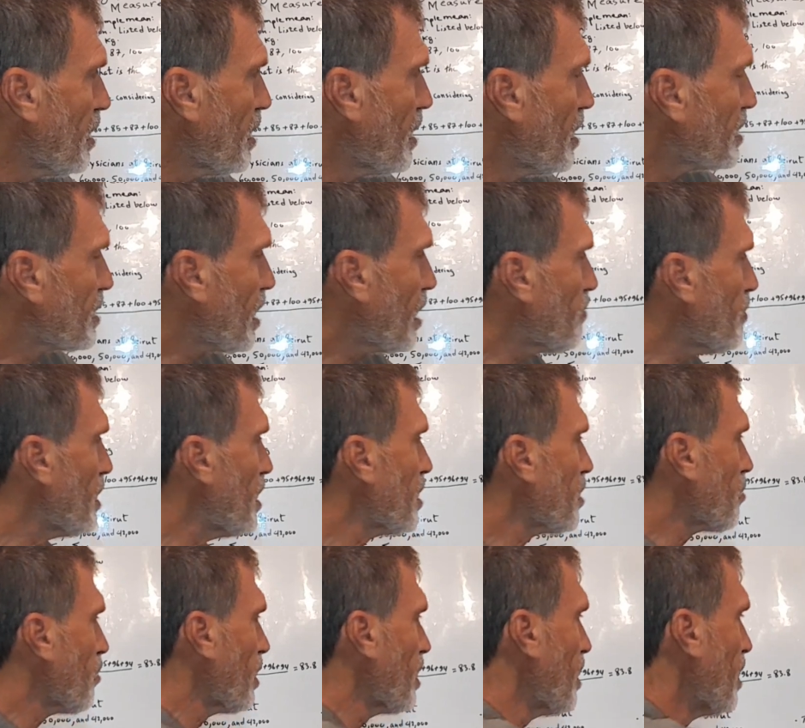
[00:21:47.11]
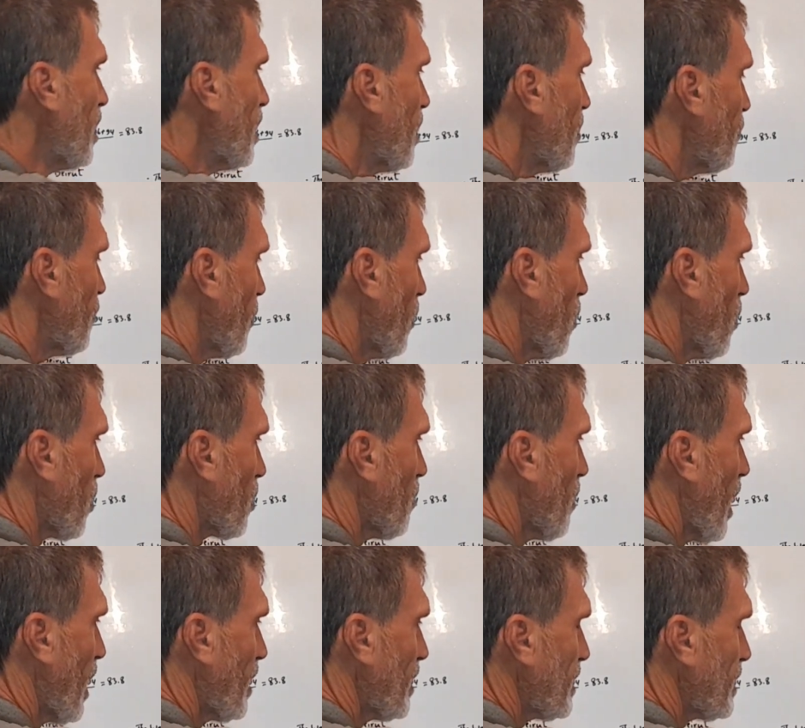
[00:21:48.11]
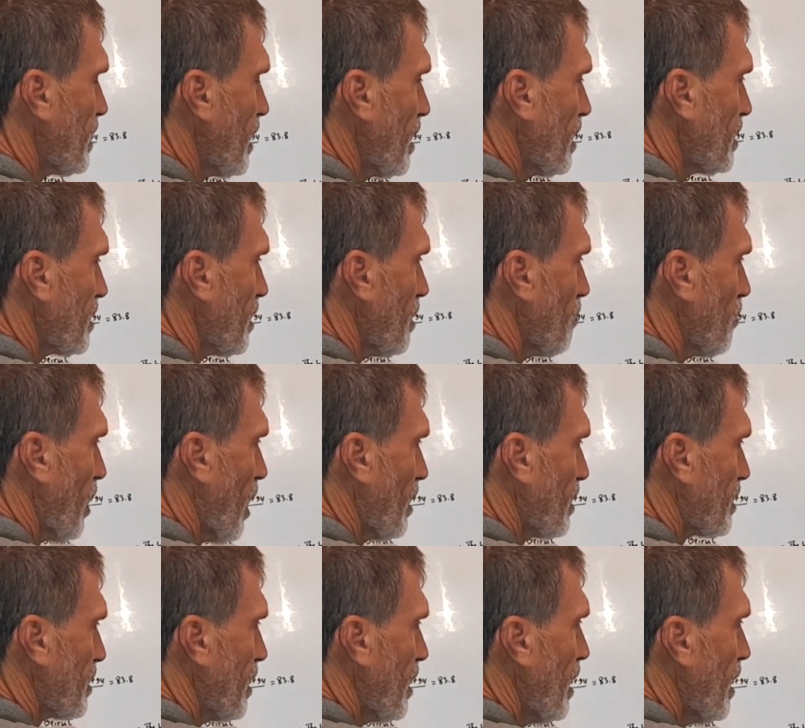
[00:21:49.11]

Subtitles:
is going to be equal 4 minus 6 plus